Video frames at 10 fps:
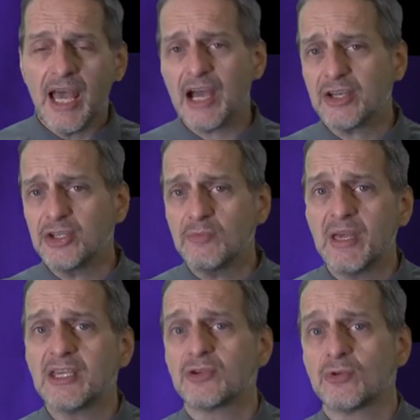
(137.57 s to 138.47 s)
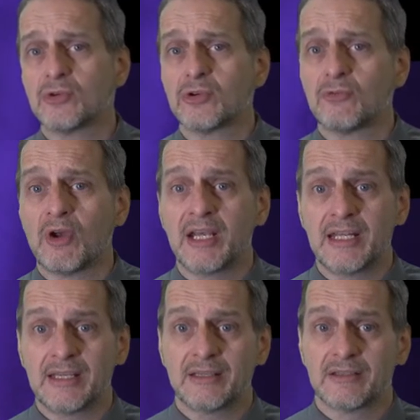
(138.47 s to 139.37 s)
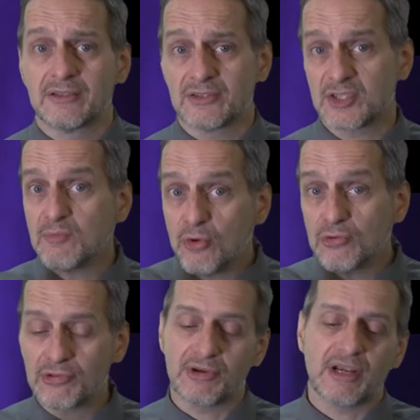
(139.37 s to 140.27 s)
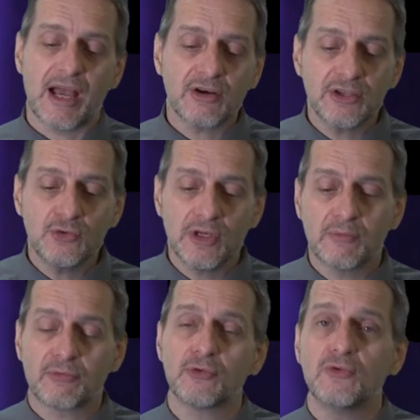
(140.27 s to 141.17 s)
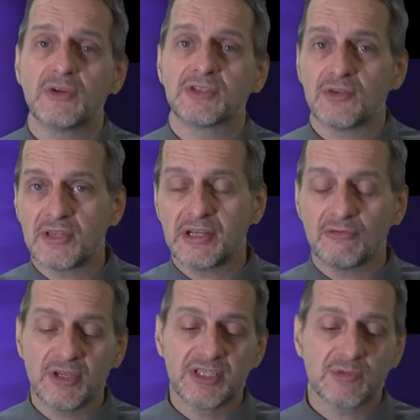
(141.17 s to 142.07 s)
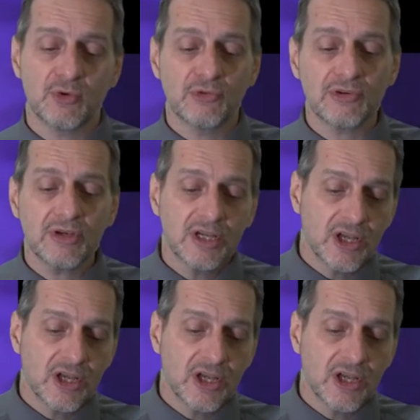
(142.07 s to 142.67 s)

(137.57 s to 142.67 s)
How can you make your writing smoother? How can you improve it so that it reads smoother?